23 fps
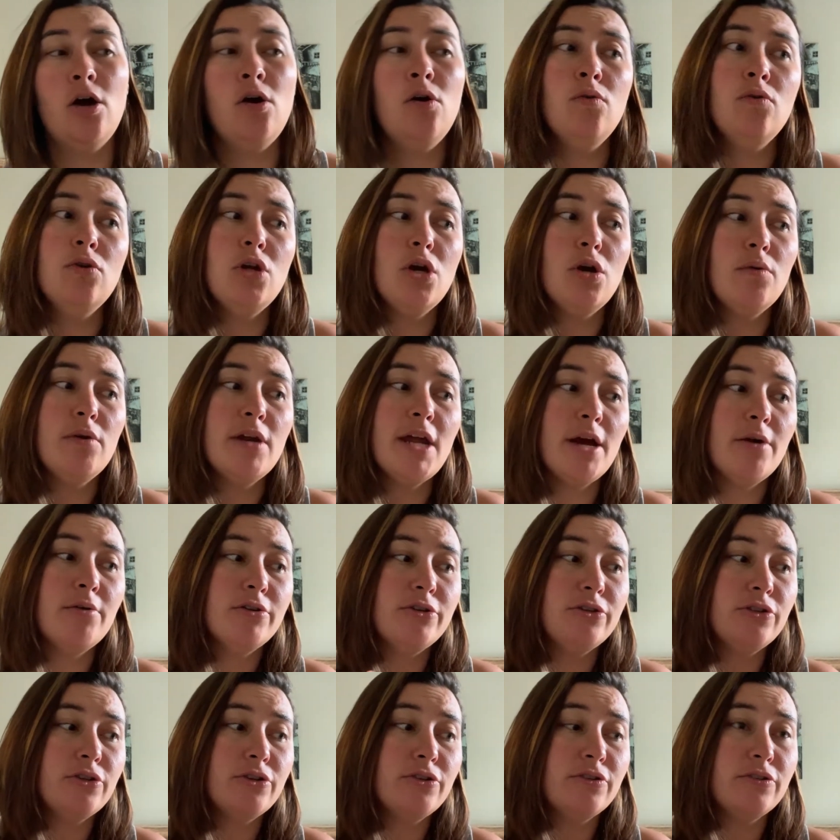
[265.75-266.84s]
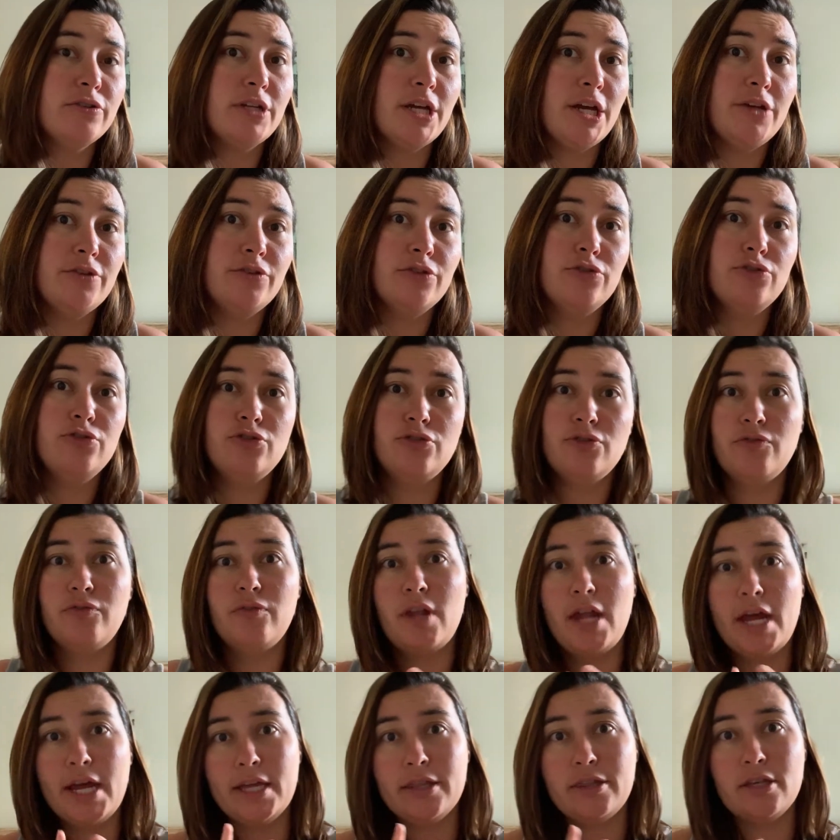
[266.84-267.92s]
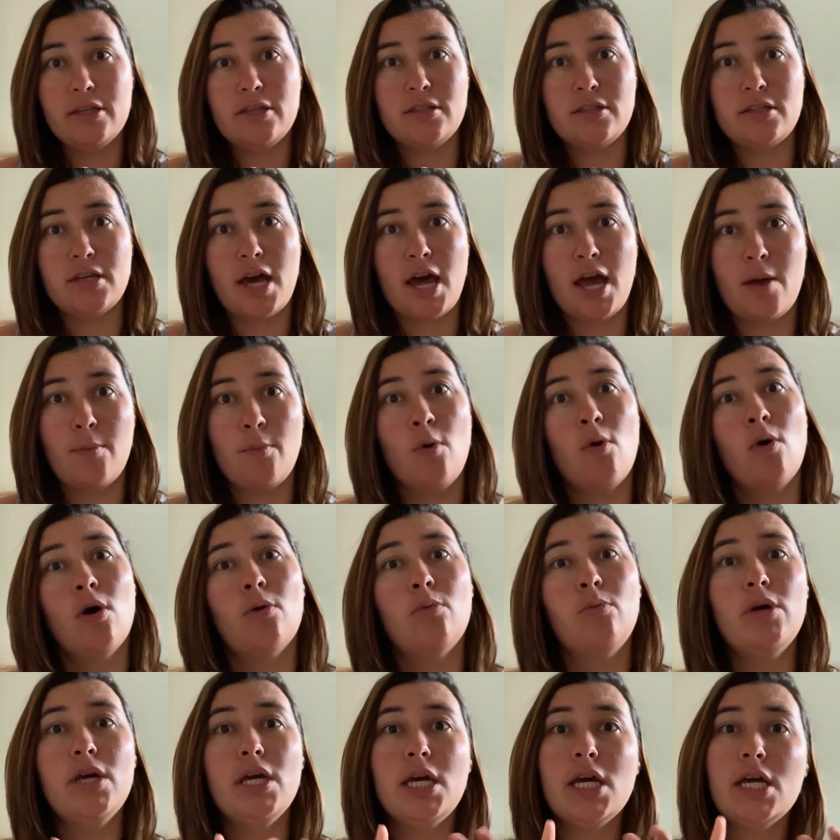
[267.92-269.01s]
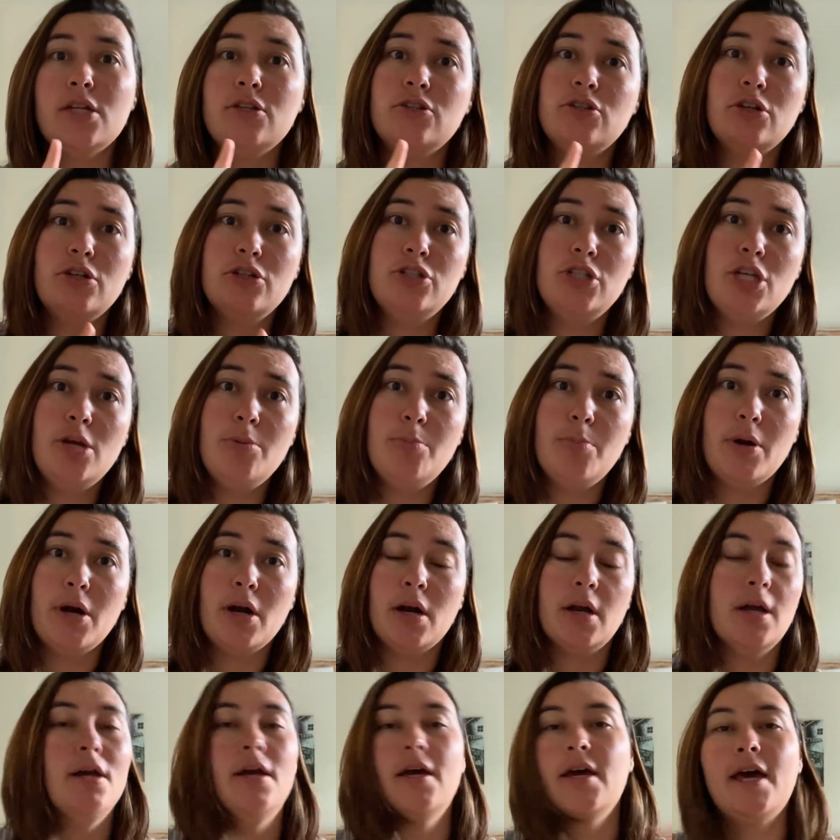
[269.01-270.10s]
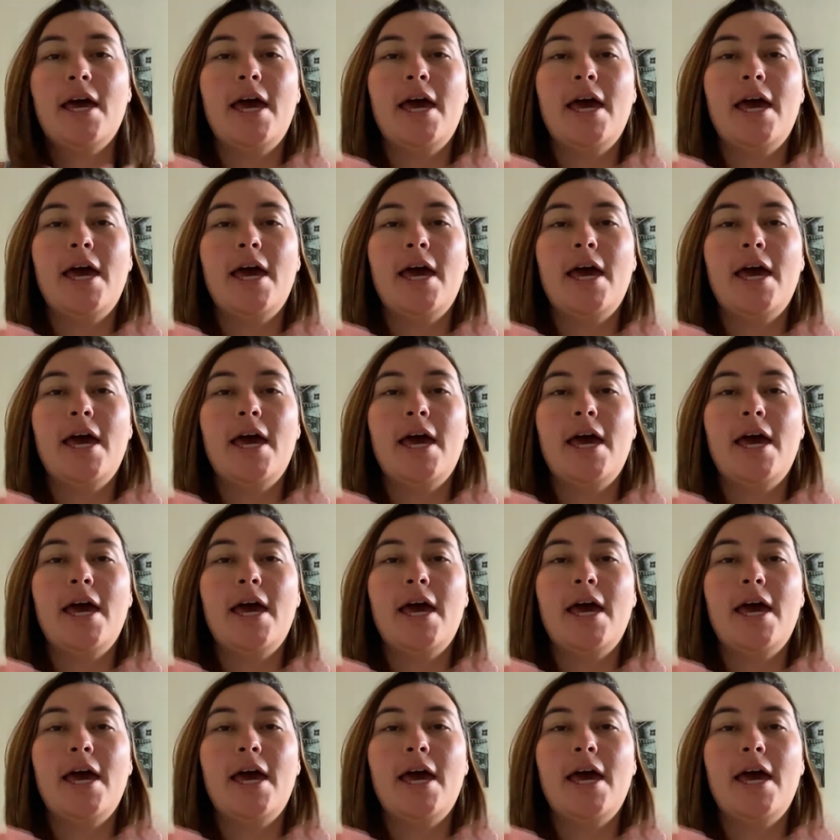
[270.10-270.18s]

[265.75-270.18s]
Oh no, now it's Thursday, so you should fly at this time, or weekends are cheaper.